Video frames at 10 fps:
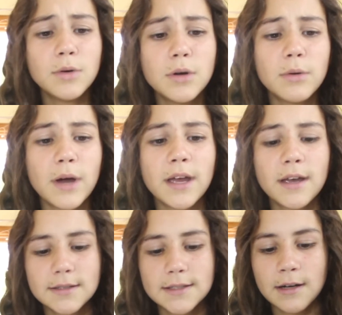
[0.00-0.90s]
Oh no, I
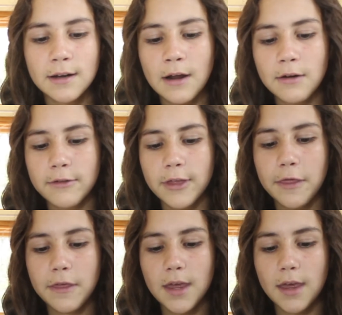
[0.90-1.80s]
exited out of the
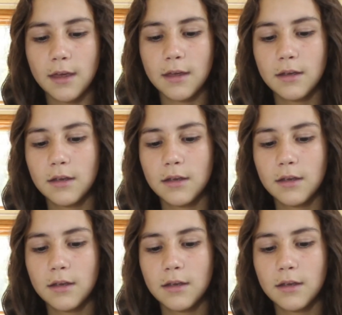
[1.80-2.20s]
thingy.